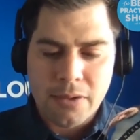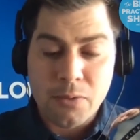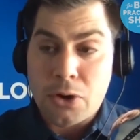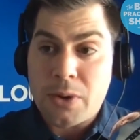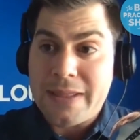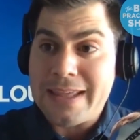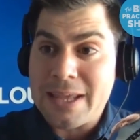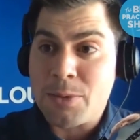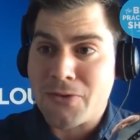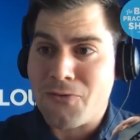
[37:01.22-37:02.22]
uh, you know, in
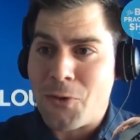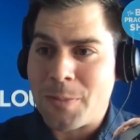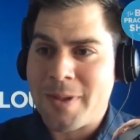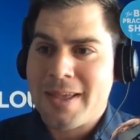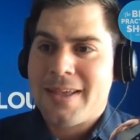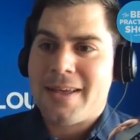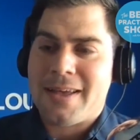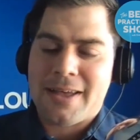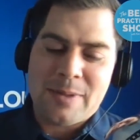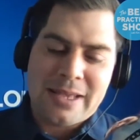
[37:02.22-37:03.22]
the ebook form,
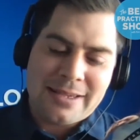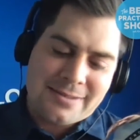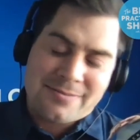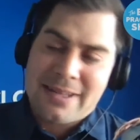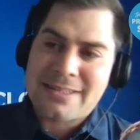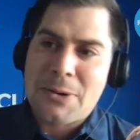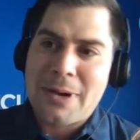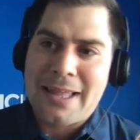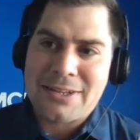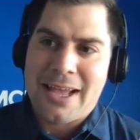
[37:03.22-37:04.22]
uh, because that's
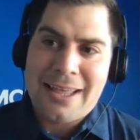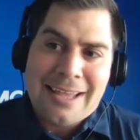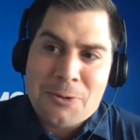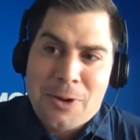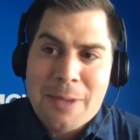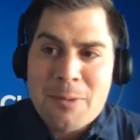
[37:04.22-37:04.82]
how I like to. I like.